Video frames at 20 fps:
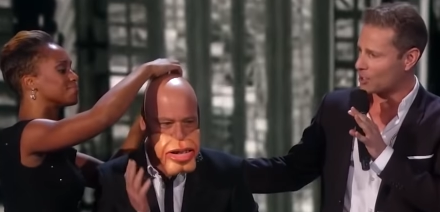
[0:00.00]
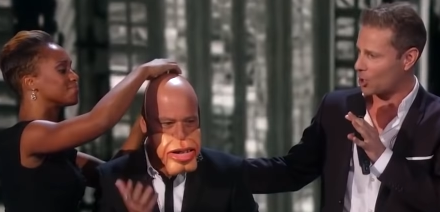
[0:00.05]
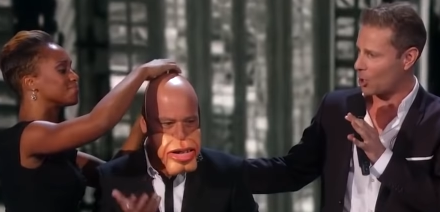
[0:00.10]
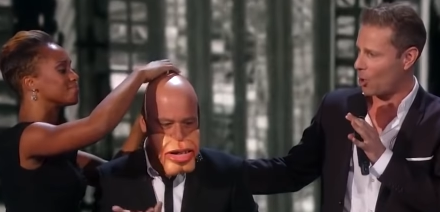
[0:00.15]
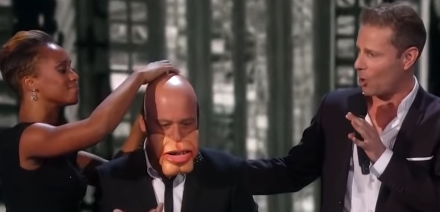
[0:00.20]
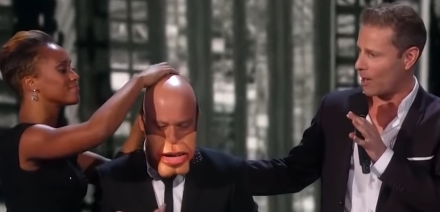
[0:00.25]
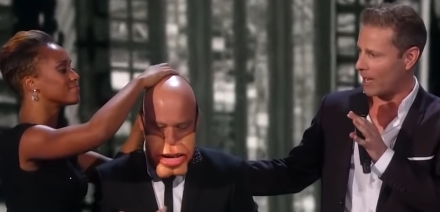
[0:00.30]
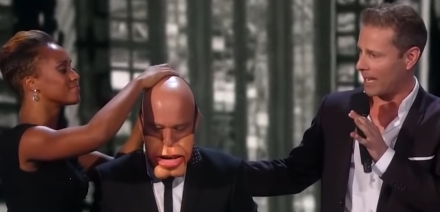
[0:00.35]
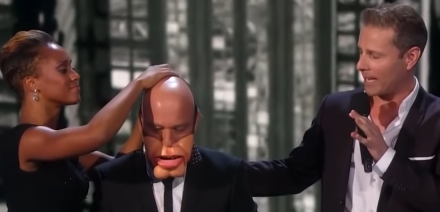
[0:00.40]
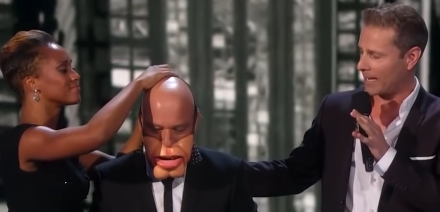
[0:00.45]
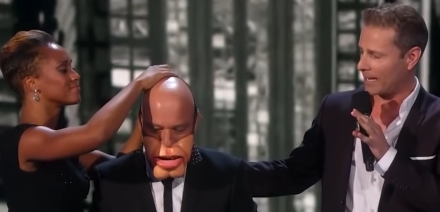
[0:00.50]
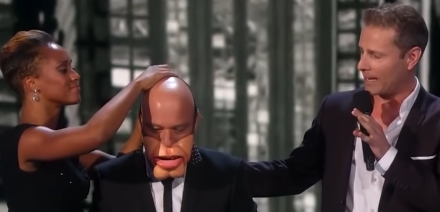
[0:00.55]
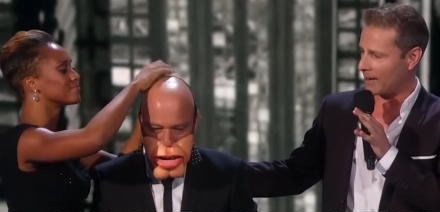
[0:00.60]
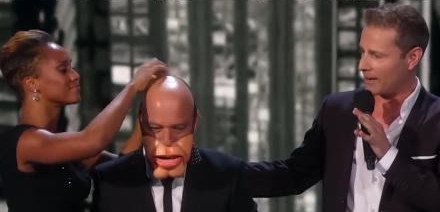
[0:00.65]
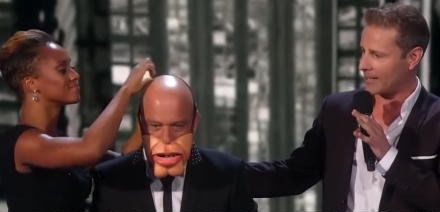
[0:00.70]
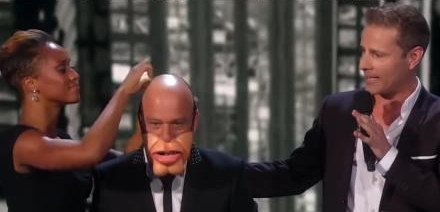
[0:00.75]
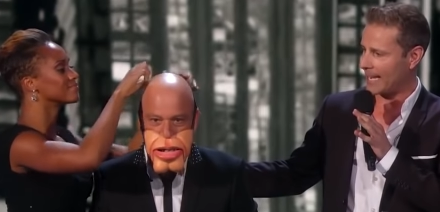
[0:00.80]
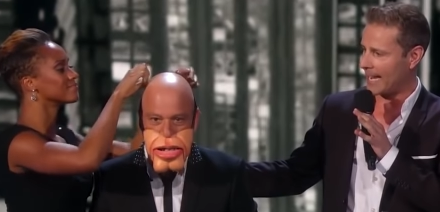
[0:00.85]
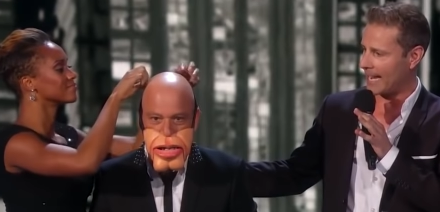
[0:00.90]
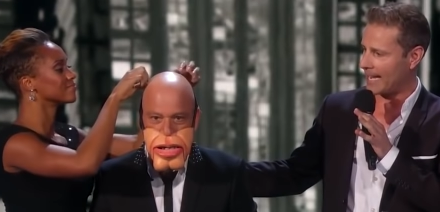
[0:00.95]
Speaker 1: talking,
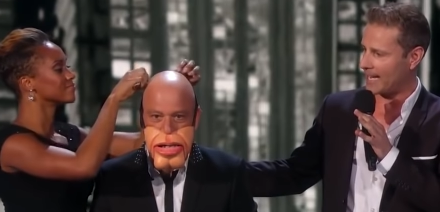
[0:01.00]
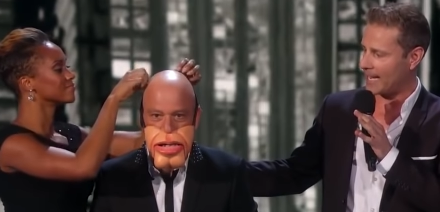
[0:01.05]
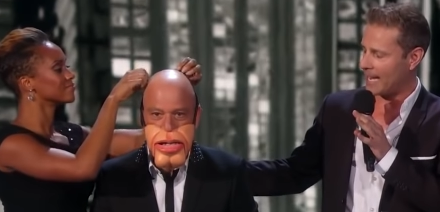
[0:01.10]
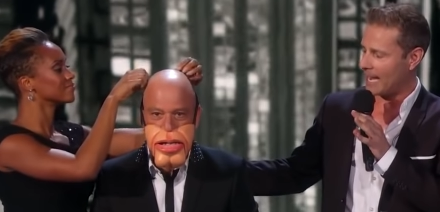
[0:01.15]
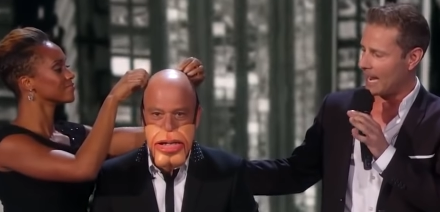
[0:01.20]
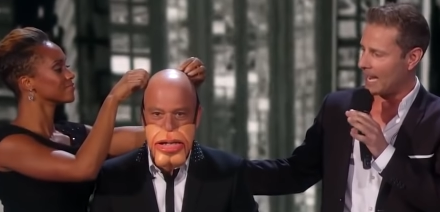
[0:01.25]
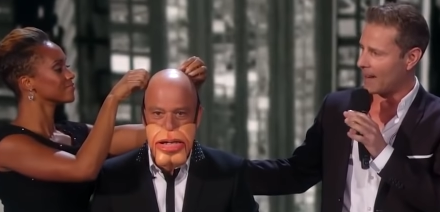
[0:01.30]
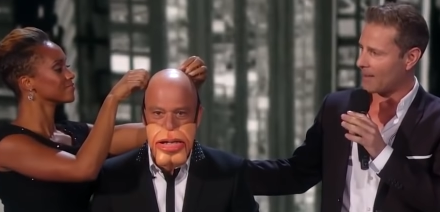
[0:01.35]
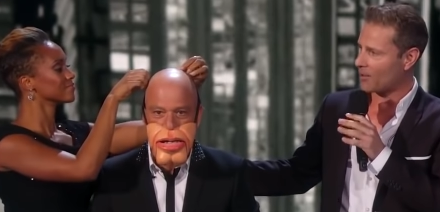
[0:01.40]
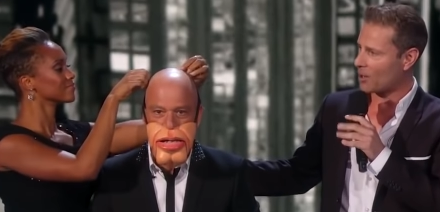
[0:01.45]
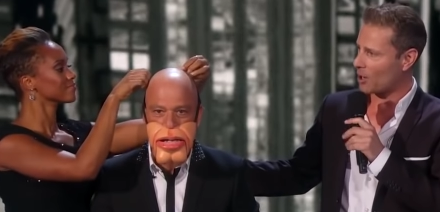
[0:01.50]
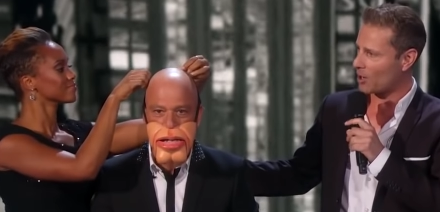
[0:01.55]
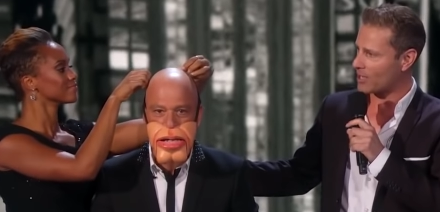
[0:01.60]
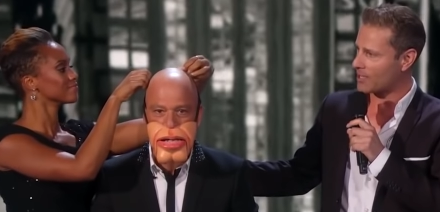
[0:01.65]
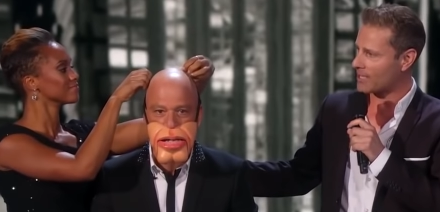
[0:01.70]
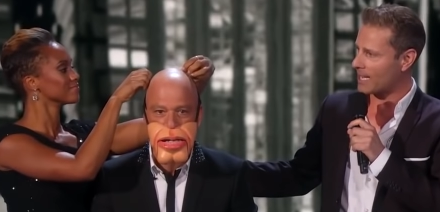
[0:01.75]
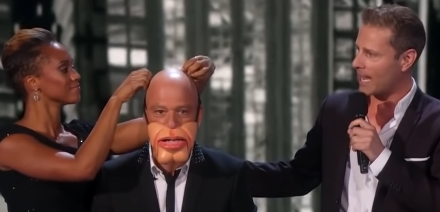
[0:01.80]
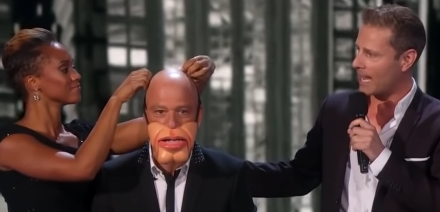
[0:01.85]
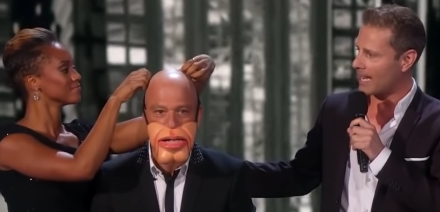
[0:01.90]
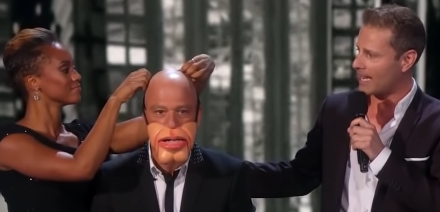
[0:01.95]
okay? And I've got to
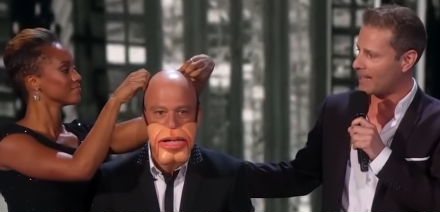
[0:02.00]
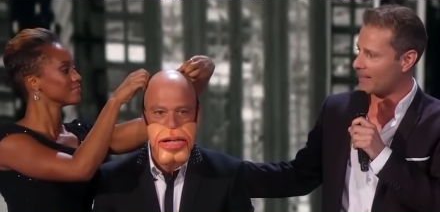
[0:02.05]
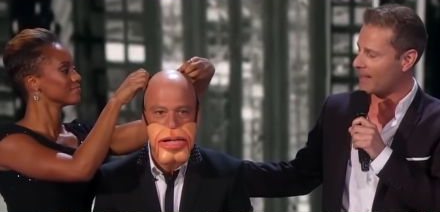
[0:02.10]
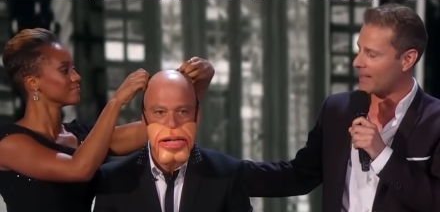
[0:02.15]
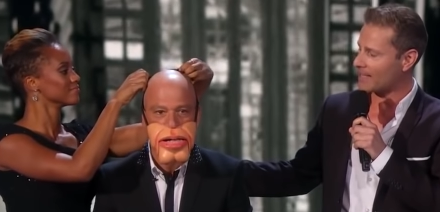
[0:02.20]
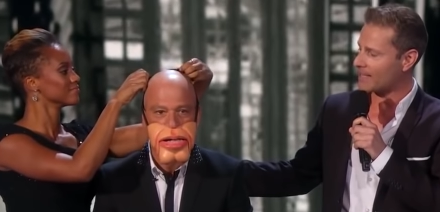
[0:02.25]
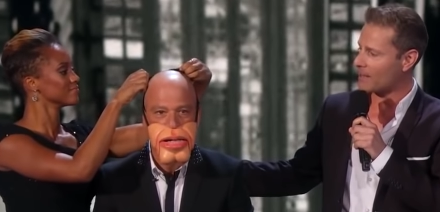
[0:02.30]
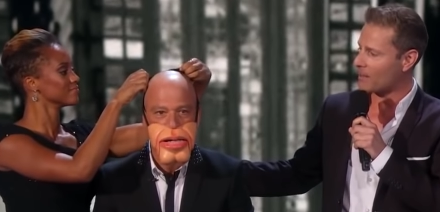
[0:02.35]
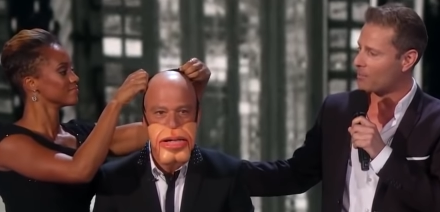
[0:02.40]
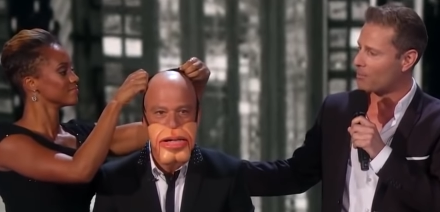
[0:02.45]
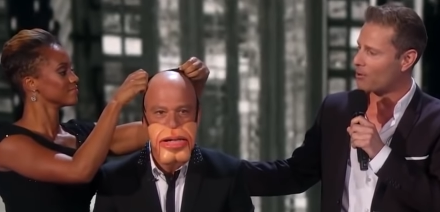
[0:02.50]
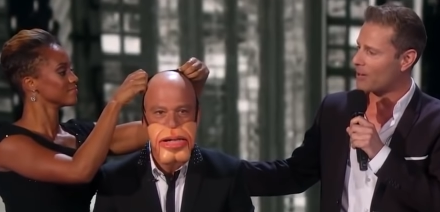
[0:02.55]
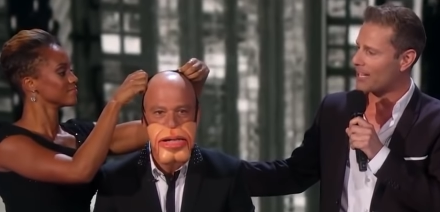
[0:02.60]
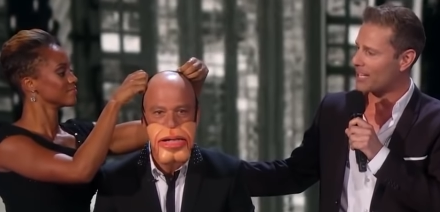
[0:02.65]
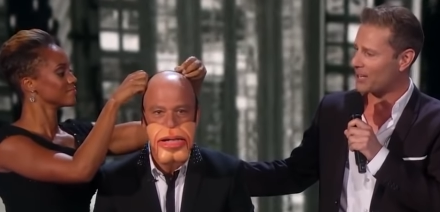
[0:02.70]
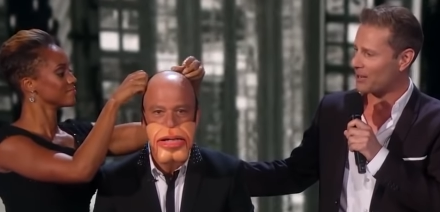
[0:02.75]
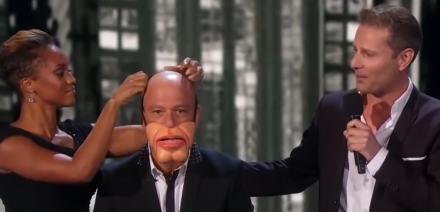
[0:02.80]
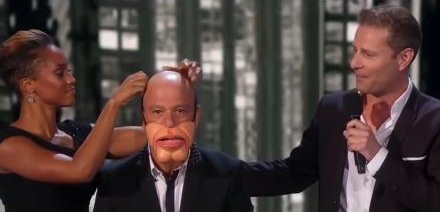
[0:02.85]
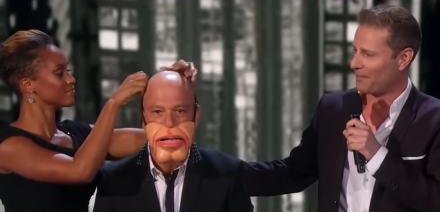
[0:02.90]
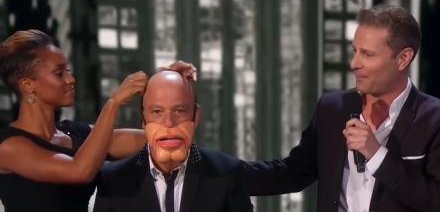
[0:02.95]
say, that's a pretty
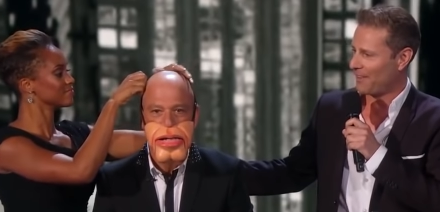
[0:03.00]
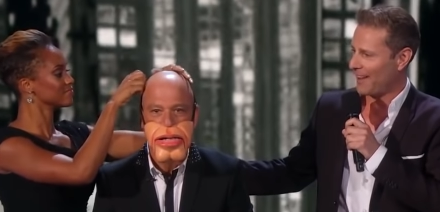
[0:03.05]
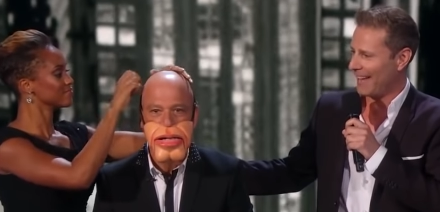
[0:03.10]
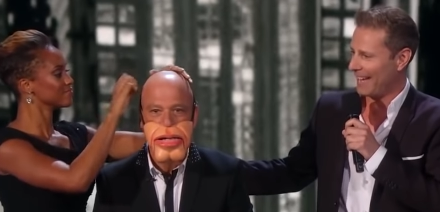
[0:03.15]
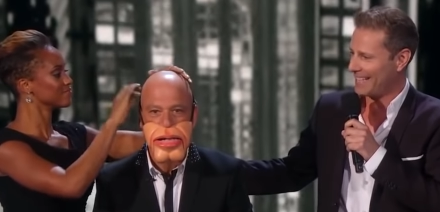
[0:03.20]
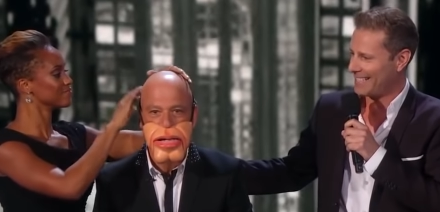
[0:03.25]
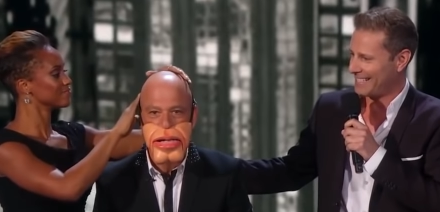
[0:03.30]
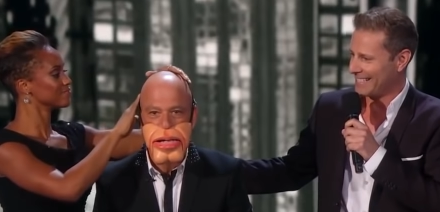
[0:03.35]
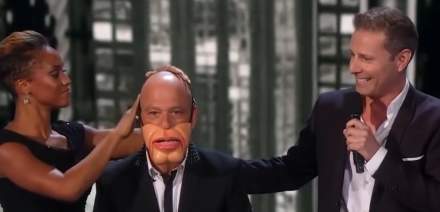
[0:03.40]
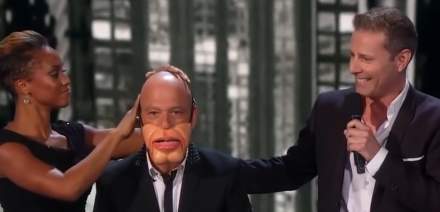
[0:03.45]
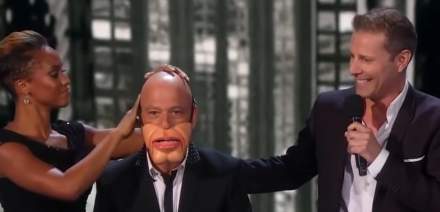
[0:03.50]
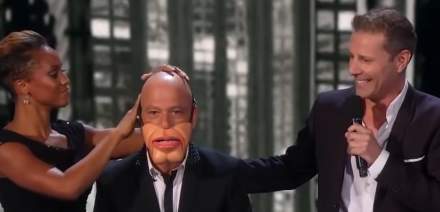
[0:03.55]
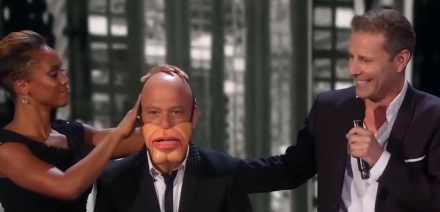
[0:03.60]
good fit.